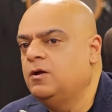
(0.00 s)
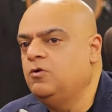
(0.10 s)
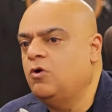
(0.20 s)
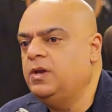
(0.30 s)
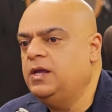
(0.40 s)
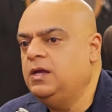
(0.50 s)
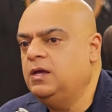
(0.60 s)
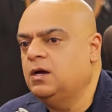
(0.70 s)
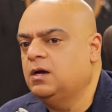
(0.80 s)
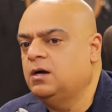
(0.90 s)

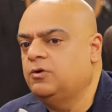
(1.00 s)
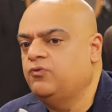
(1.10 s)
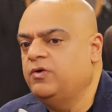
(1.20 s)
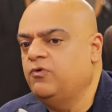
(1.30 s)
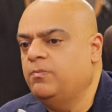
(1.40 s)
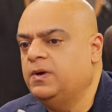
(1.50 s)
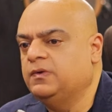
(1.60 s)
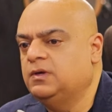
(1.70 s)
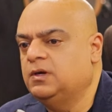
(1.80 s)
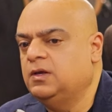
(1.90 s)
normally uh,
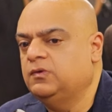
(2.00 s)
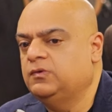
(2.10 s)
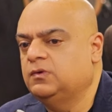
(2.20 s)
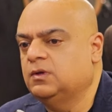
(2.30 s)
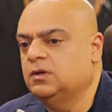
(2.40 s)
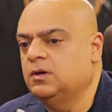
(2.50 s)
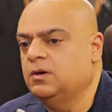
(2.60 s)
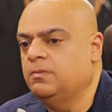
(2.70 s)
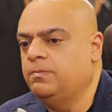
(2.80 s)
24% is uh,